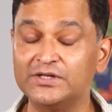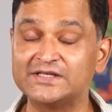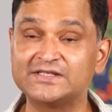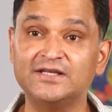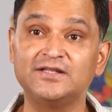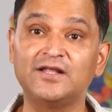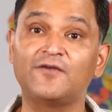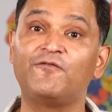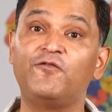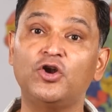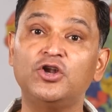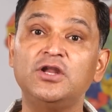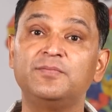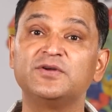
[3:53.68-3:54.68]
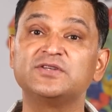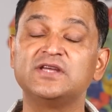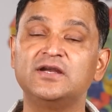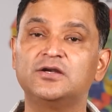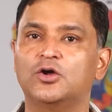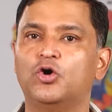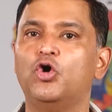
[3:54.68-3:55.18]
they say that
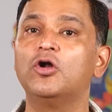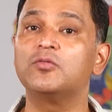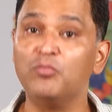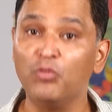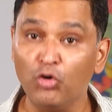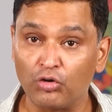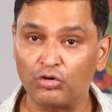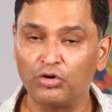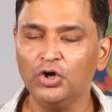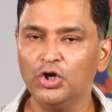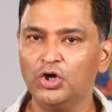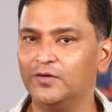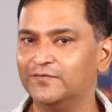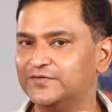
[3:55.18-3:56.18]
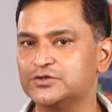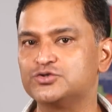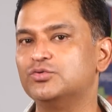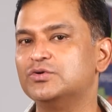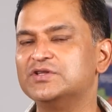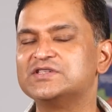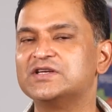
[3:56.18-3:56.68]
40% or more of the
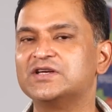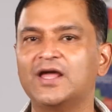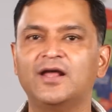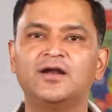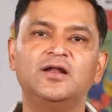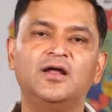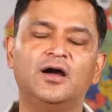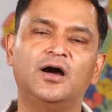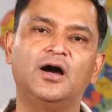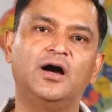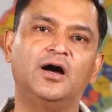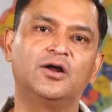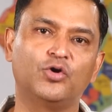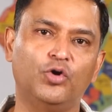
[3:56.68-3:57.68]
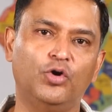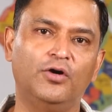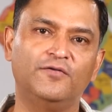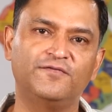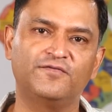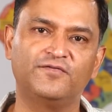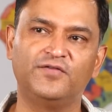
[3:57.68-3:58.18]
students in Canada are
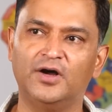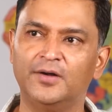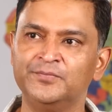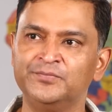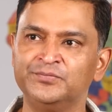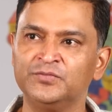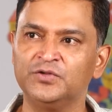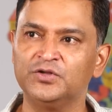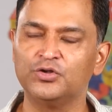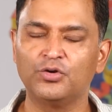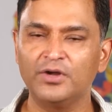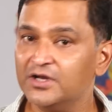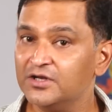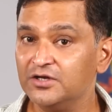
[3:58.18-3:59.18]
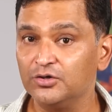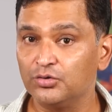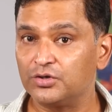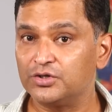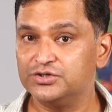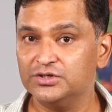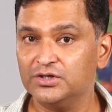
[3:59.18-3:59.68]
of Indian
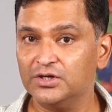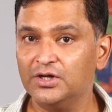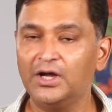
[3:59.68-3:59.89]
origin,